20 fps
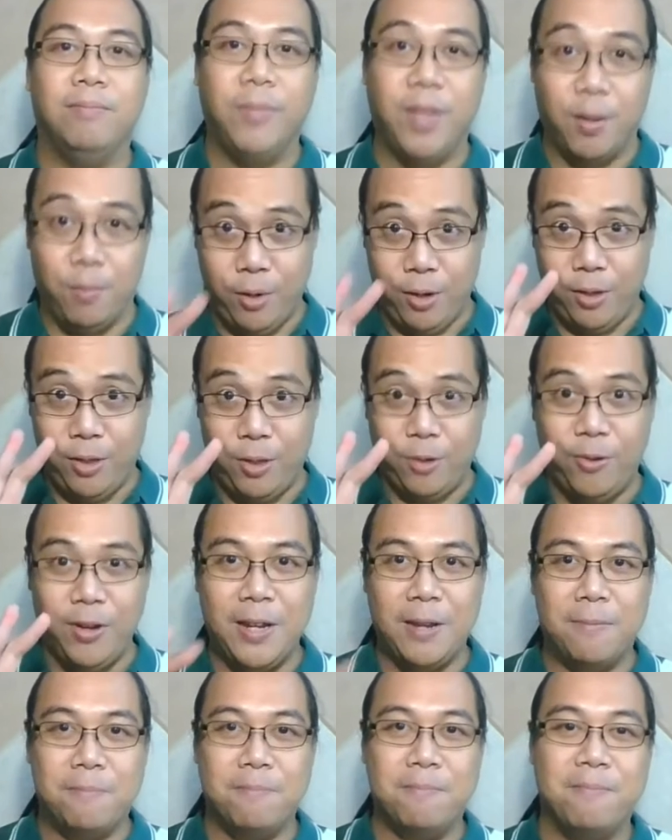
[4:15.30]
Number
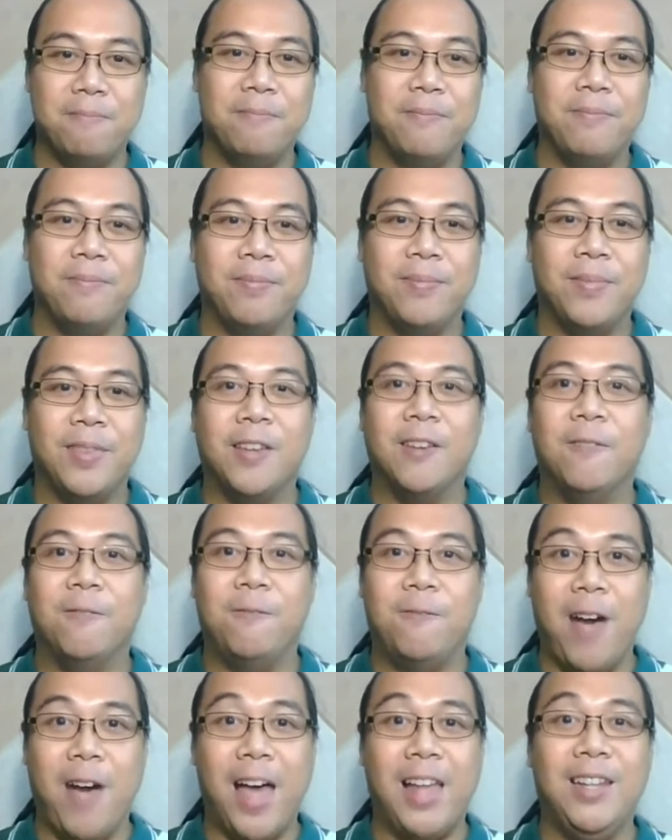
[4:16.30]
three,
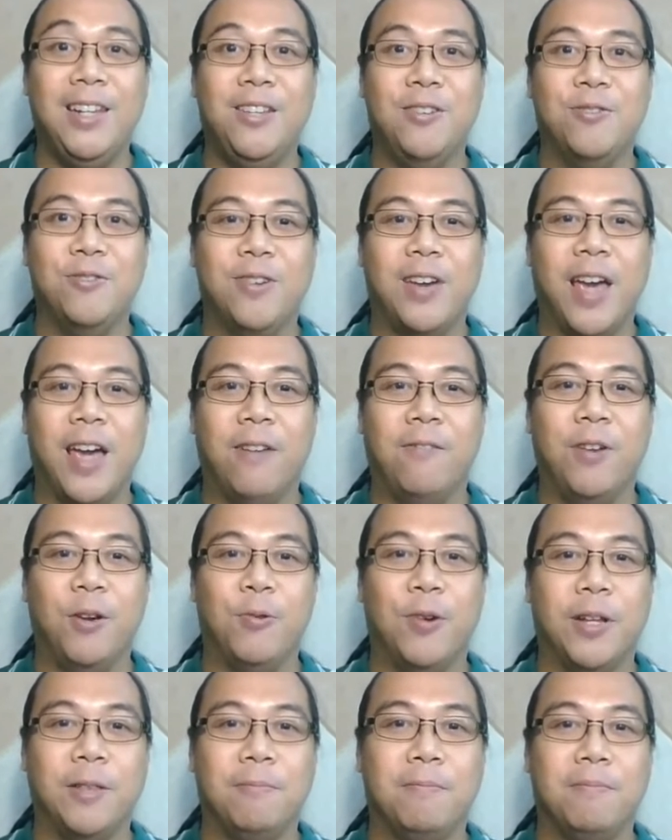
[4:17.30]
value
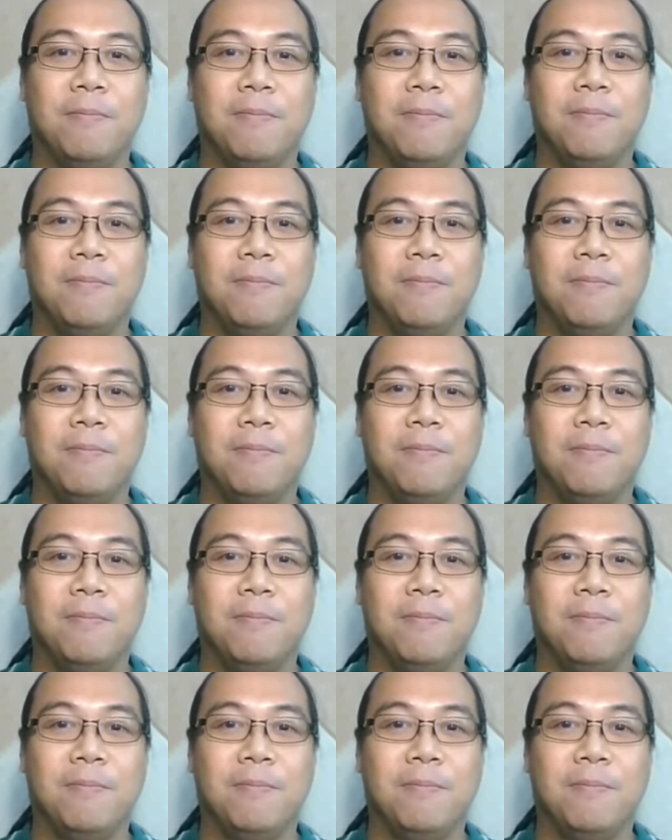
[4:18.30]
everyone.